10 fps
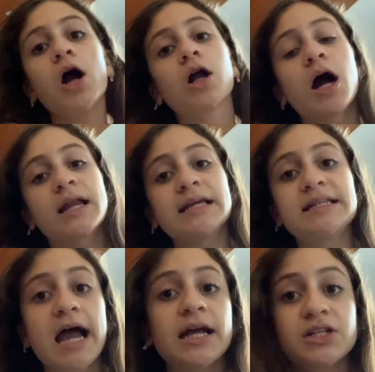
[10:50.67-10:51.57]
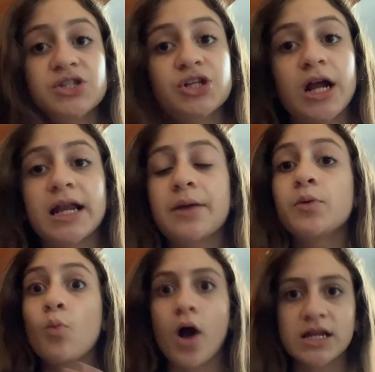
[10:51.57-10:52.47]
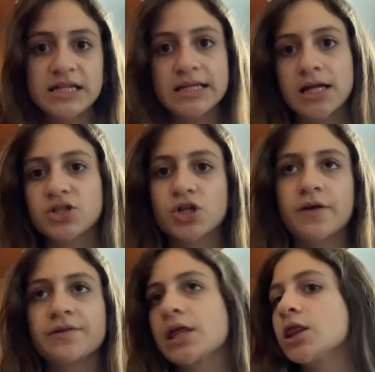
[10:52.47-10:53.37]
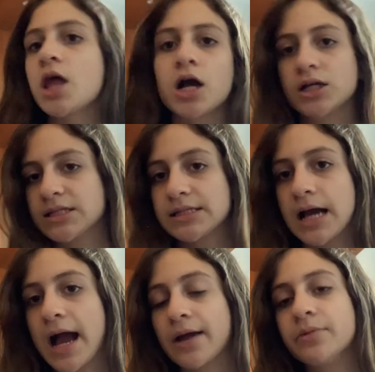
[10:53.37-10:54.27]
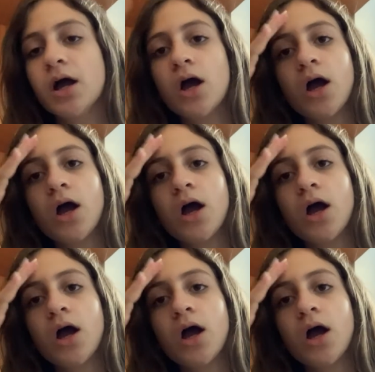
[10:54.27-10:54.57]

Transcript: got a tennis skirt, and I've been wanting a tennis skirt for the longest time.